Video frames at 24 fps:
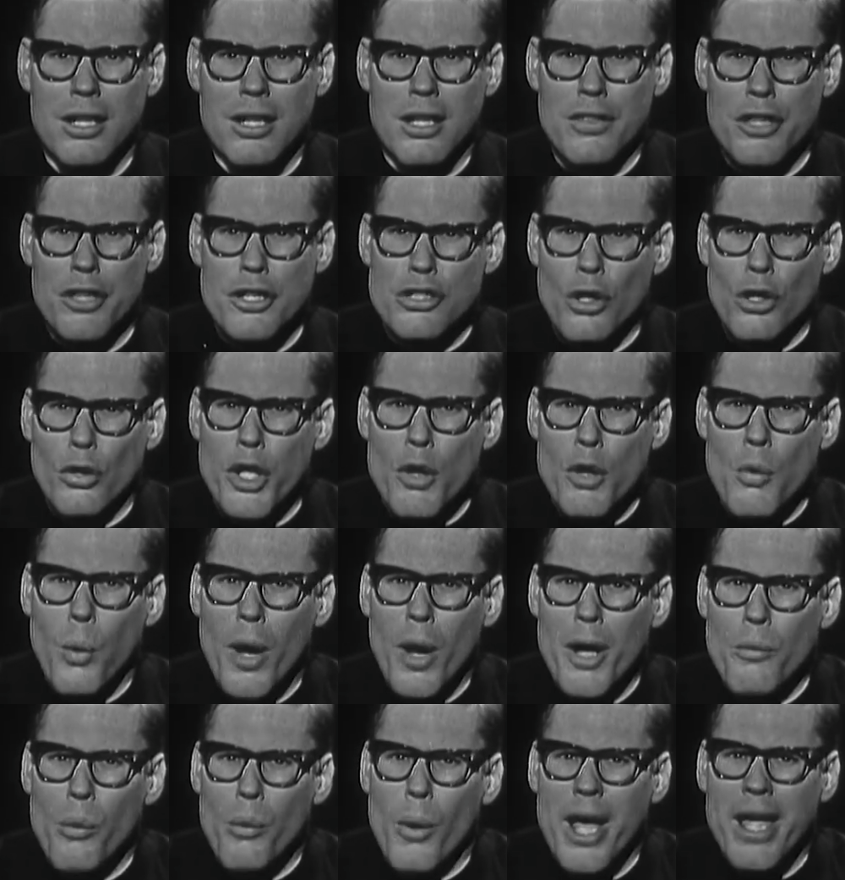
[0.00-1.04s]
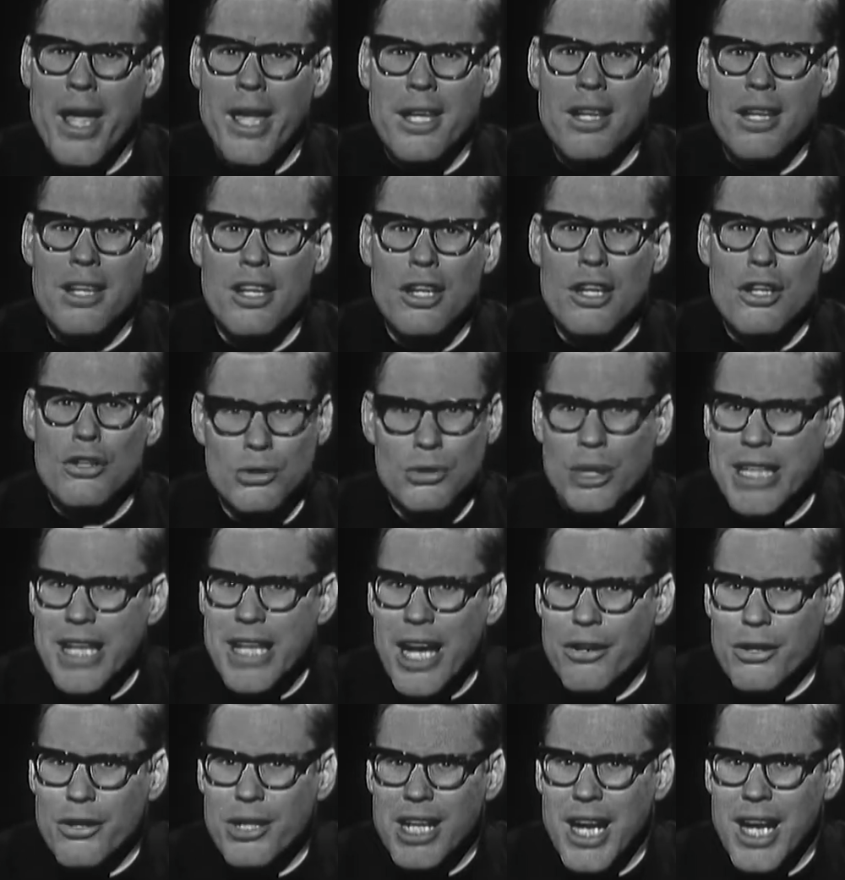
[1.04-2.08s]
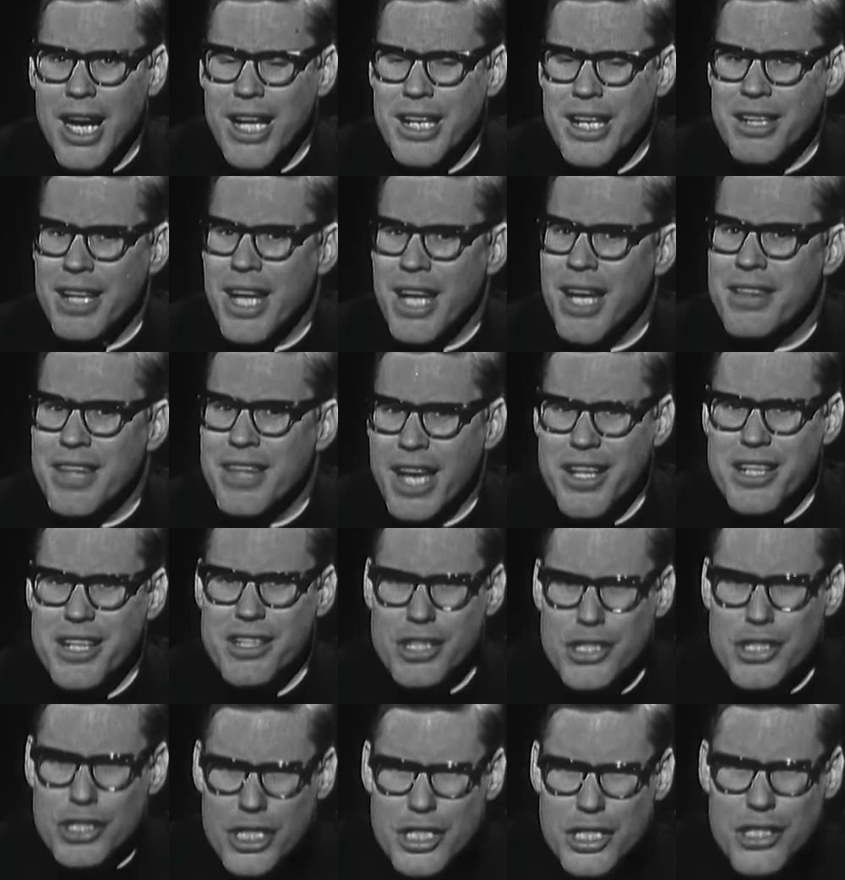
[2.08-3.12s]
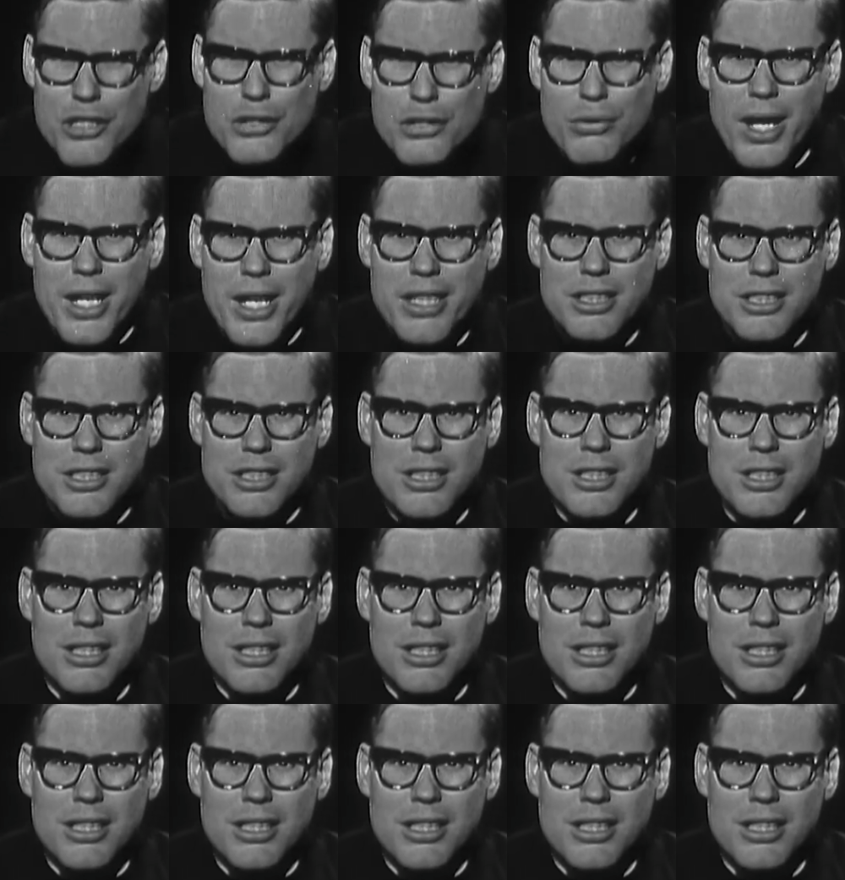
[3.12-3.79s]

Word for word: There's only one way to encounter God, and that is in Jesus Christ.